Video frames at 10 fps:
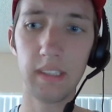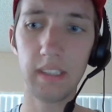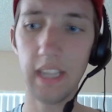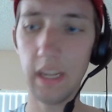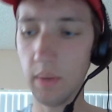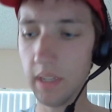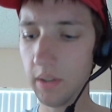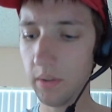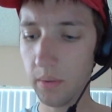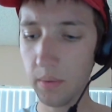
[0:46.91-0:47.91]
like when
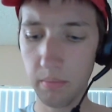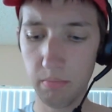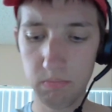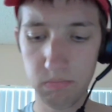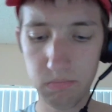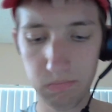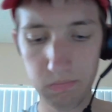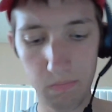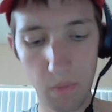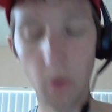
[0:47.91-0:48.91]
you
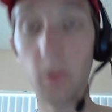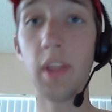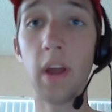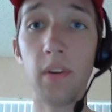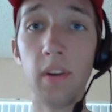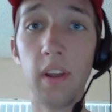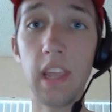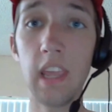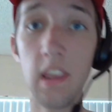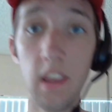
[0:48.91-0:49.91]
hold down a
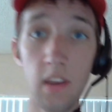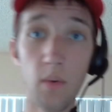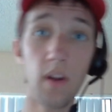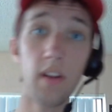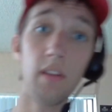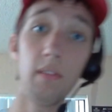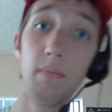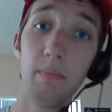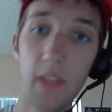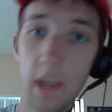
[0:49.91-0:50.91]
key, you want to
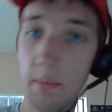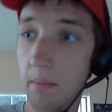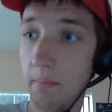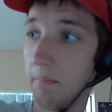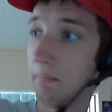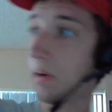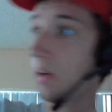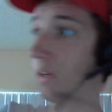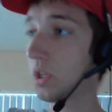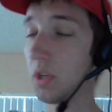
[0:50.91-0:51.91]
type a
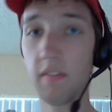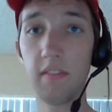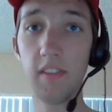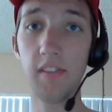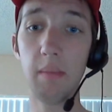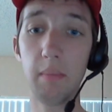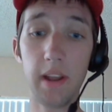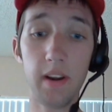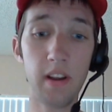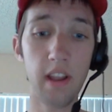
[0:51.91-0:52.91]
bunch of the same
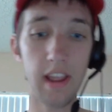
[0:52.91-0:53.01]
letter.